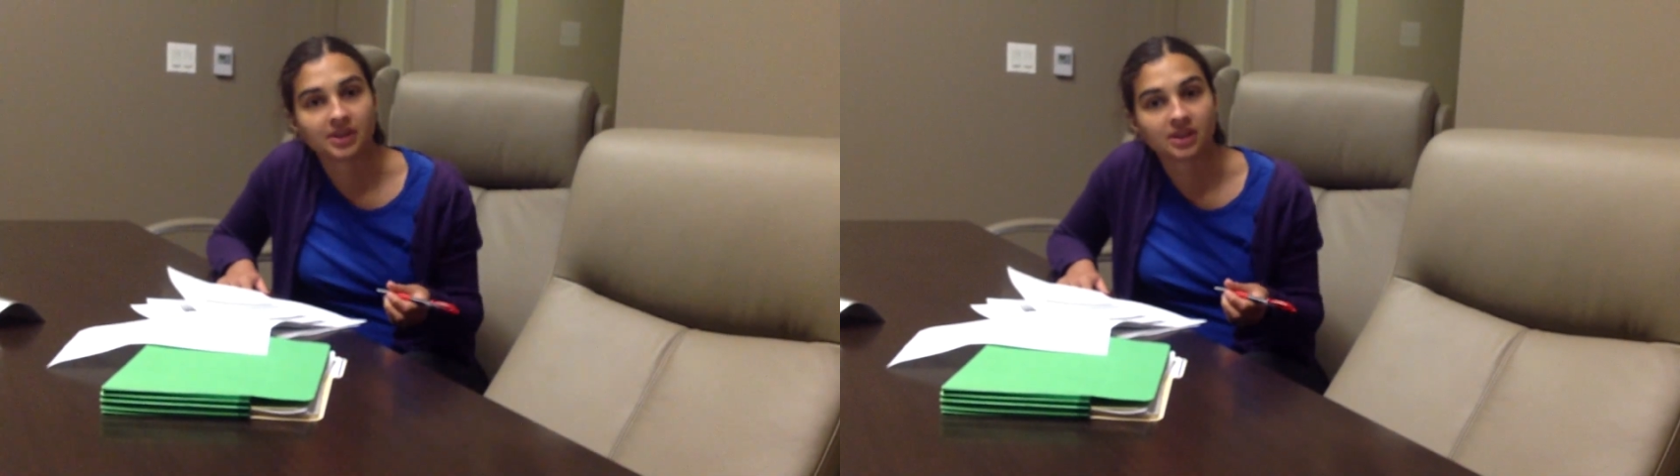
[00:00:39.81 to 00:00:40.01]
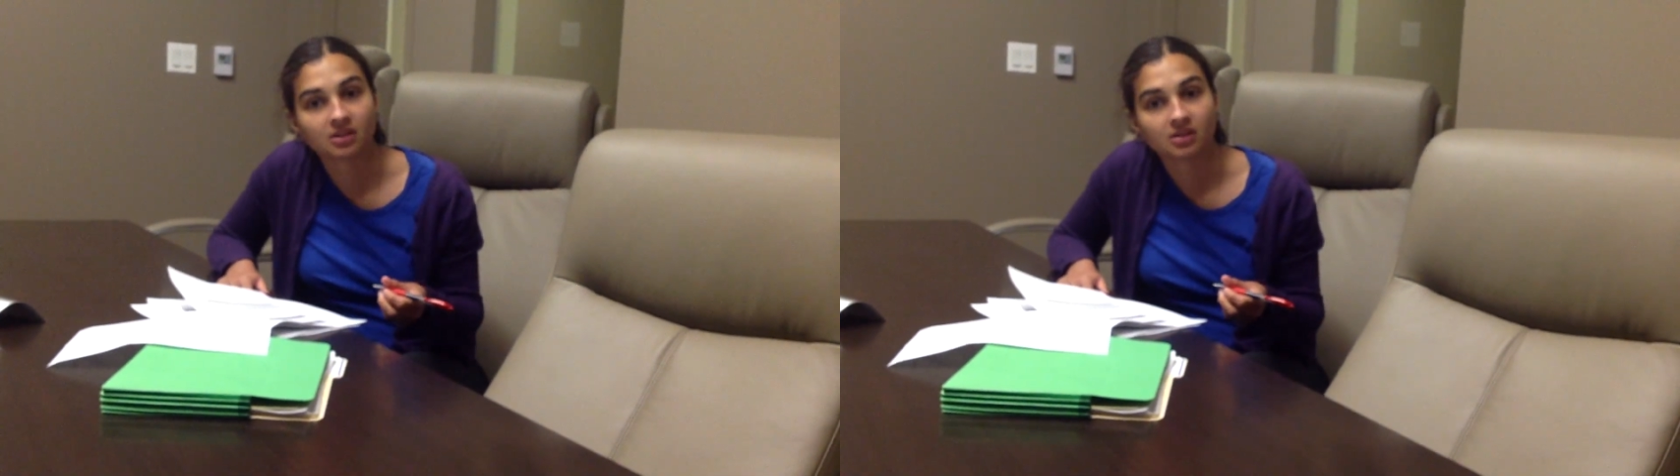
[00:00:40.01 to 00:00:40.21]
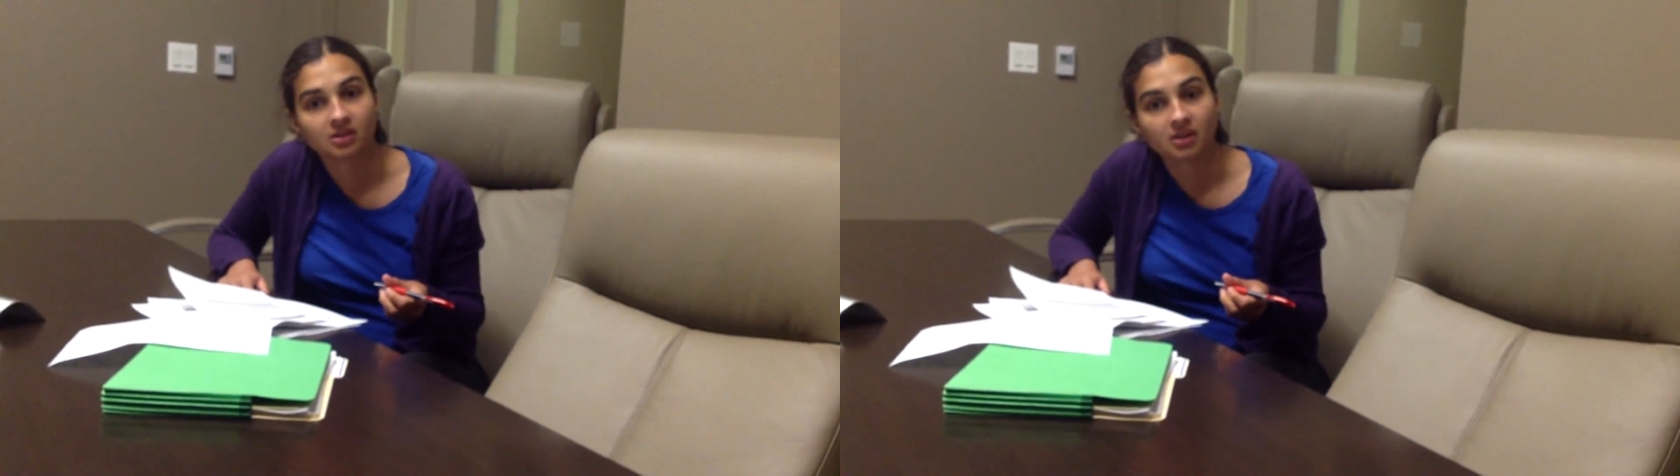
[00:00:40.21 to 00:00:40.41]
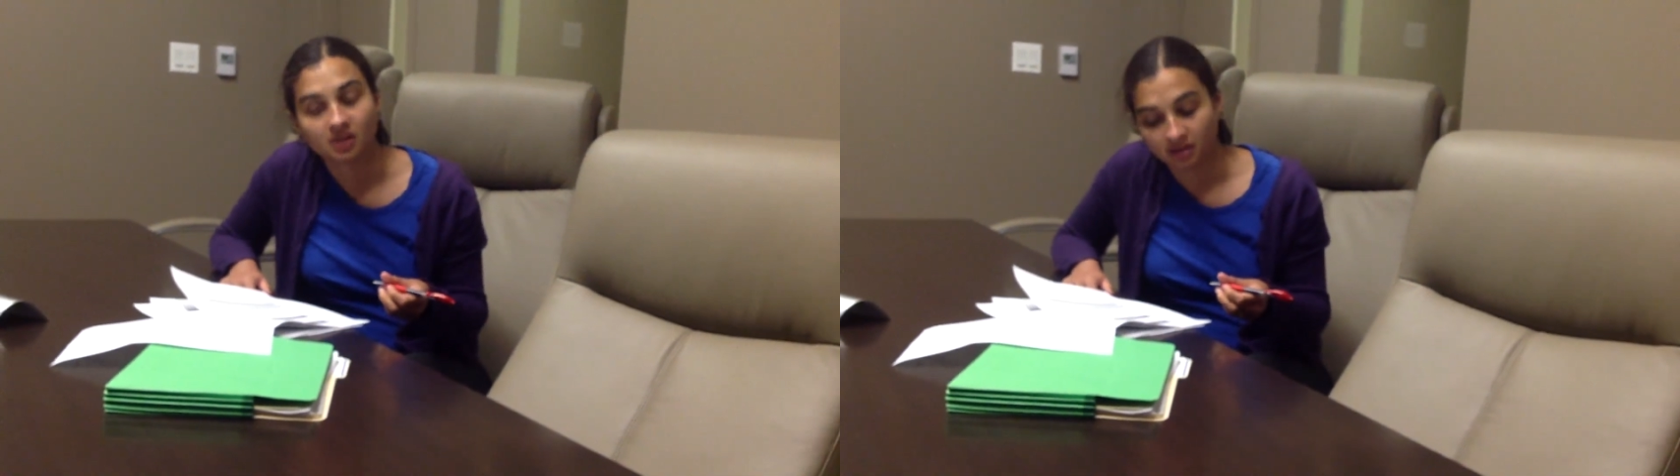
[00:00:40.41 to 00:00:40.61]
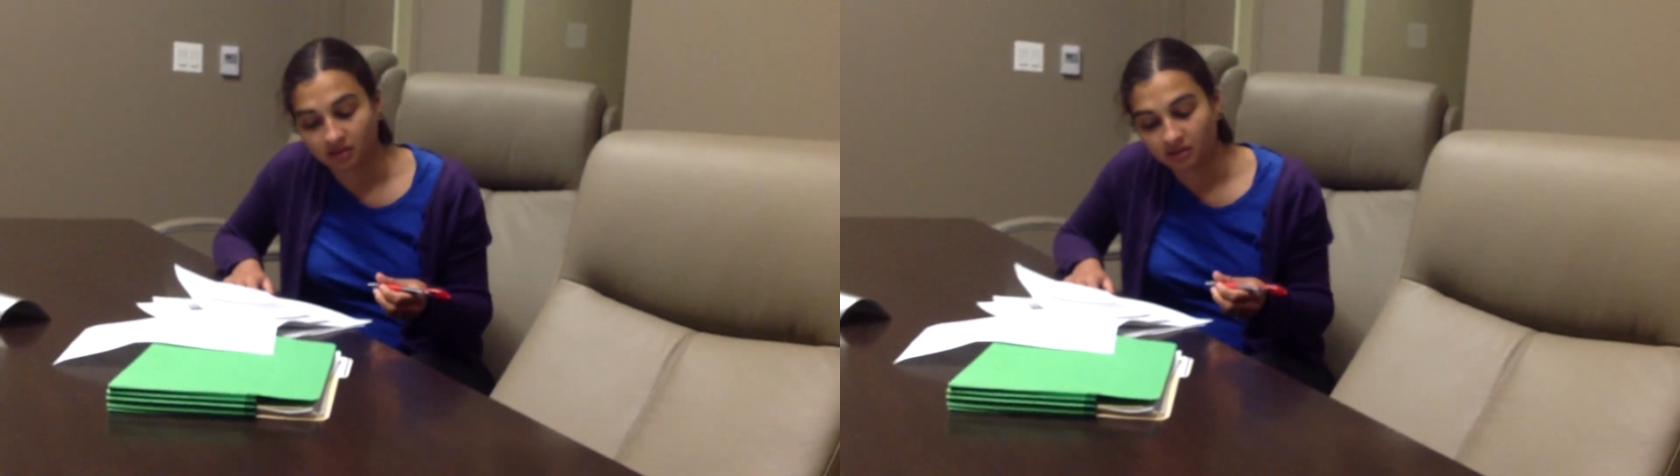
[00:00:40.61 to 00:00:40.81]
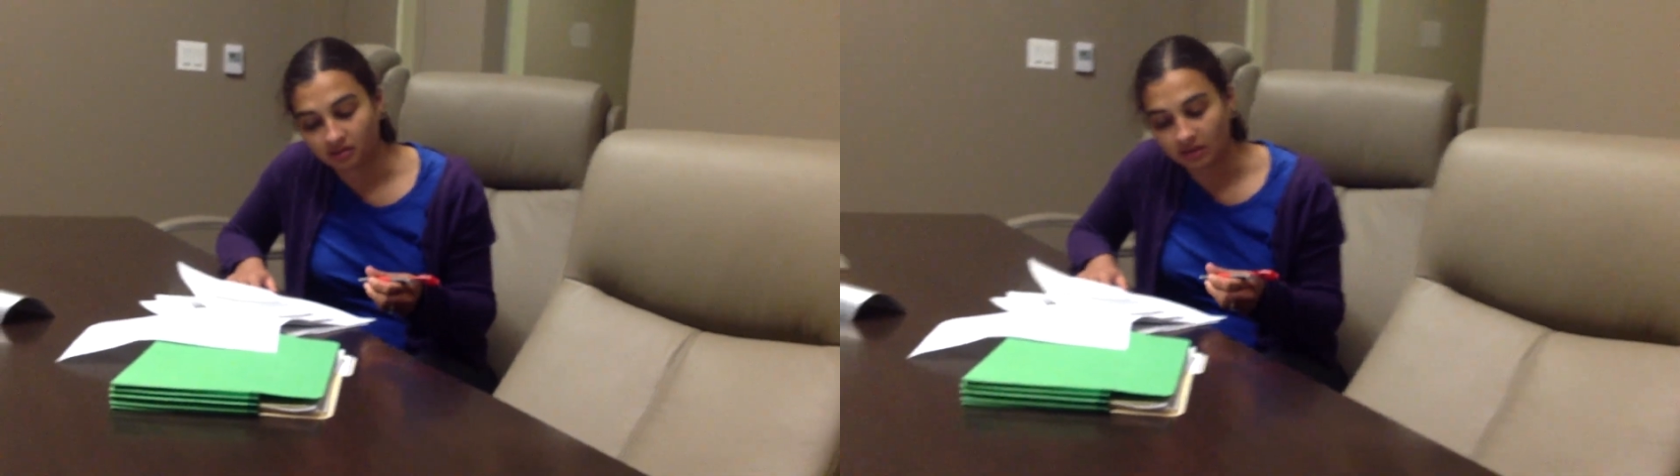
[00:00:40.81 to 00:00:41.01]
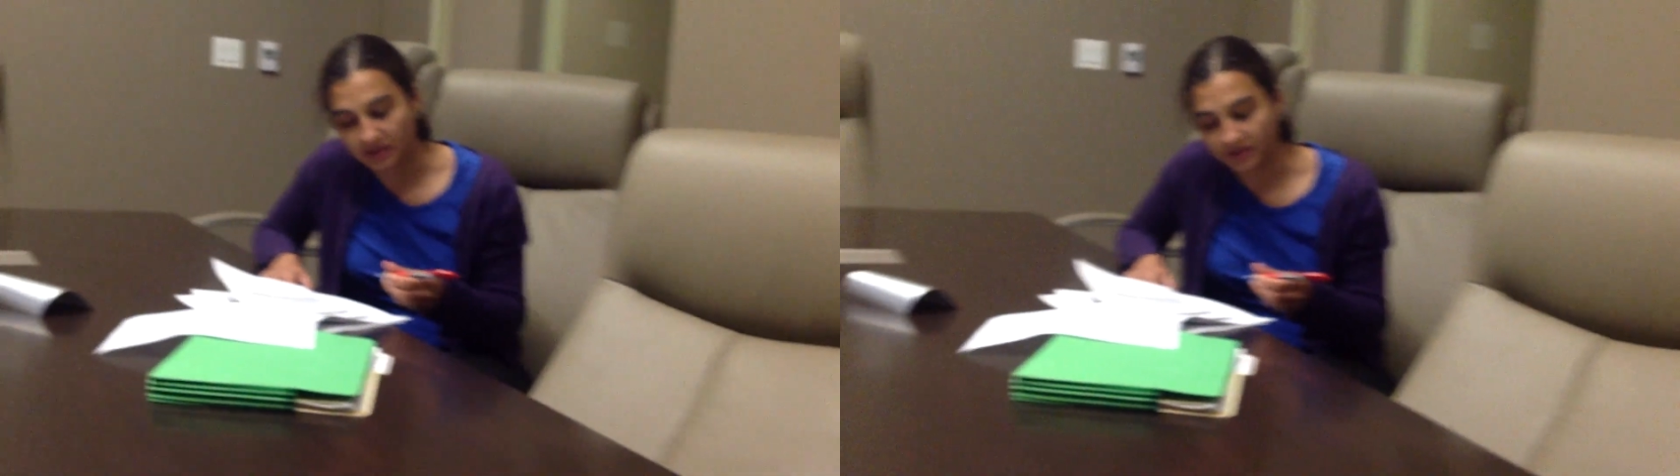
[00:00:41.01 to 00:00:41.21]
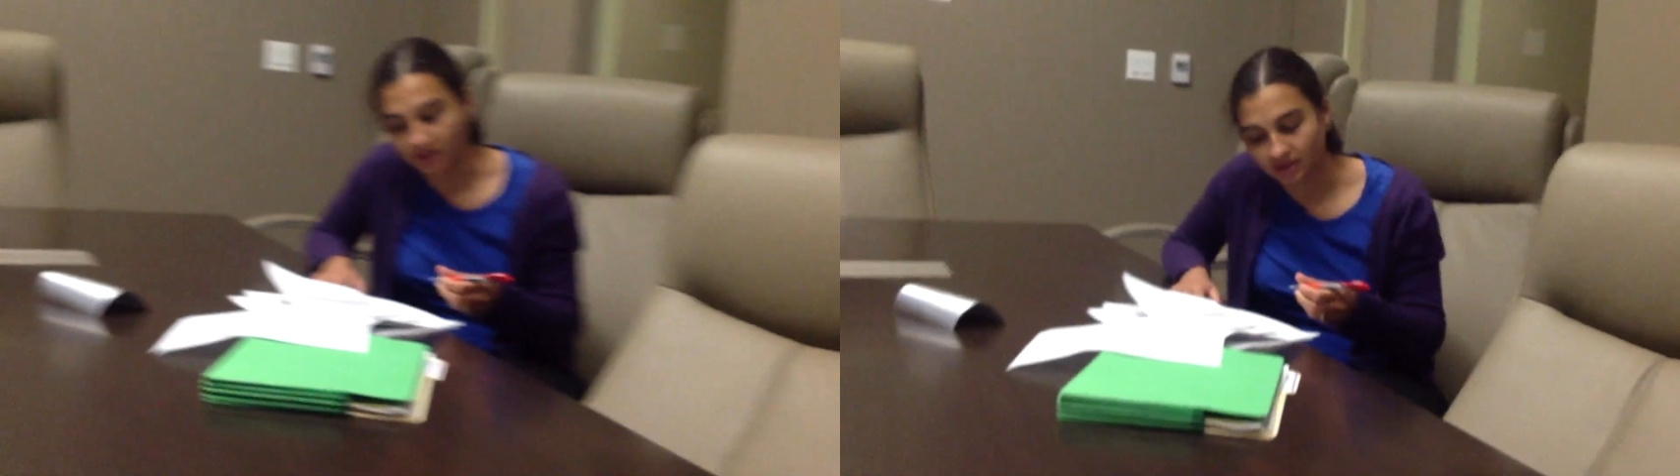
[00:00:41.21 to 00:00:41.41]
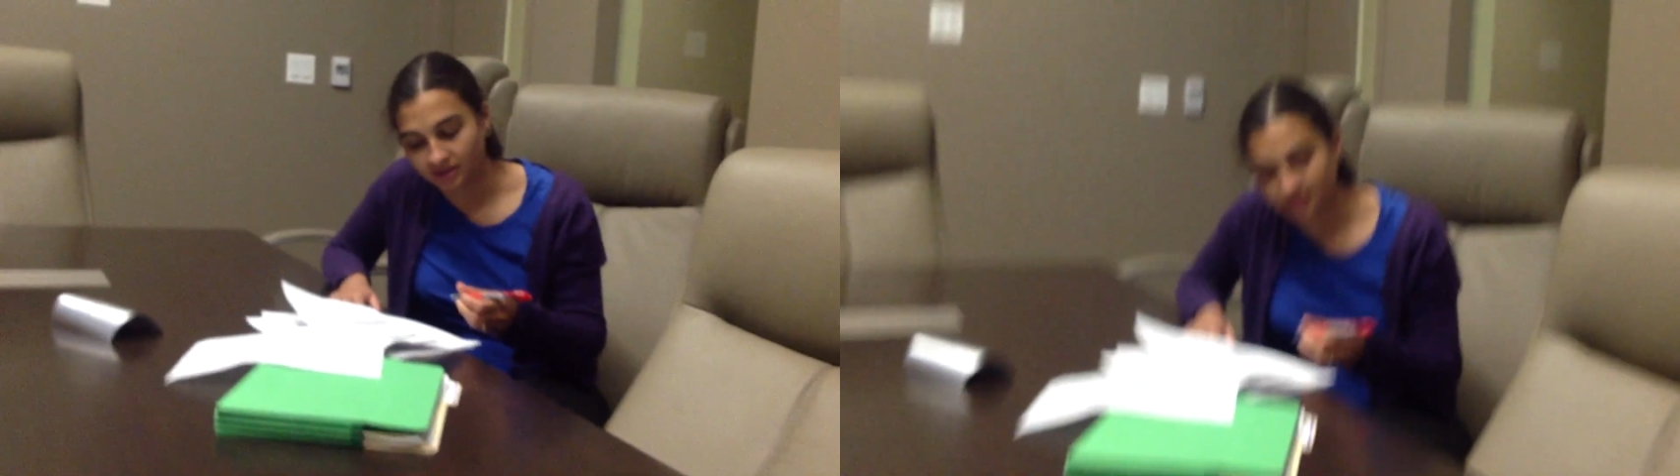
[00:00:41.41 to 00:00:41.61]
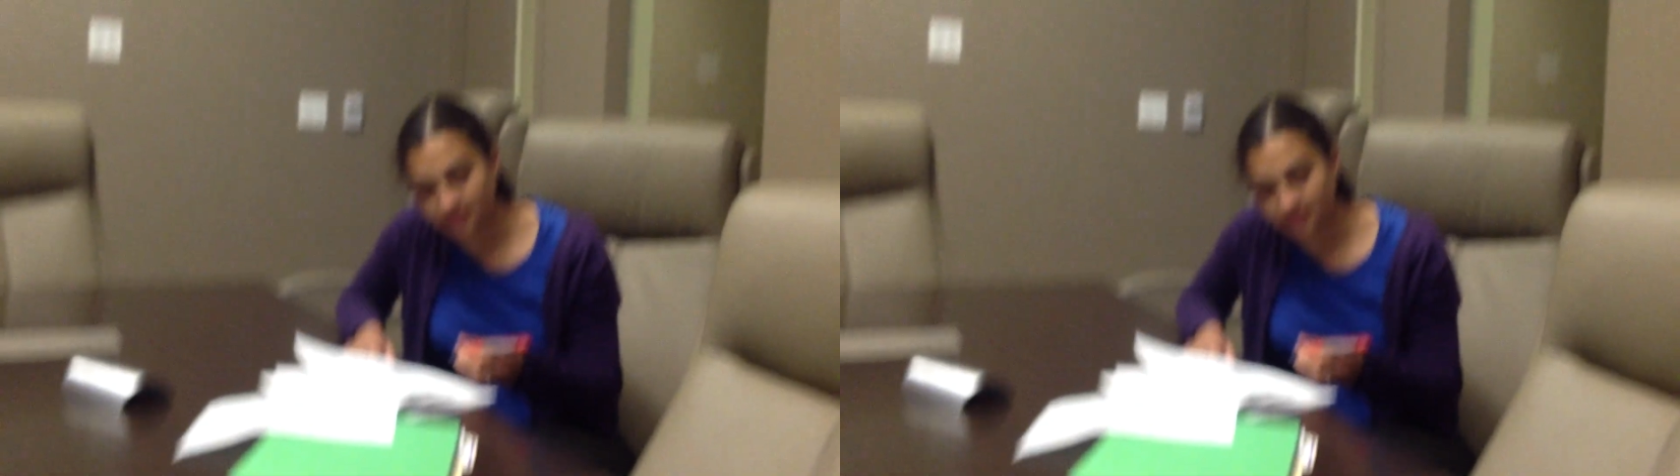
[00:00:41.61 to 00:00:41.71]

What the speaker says: here in the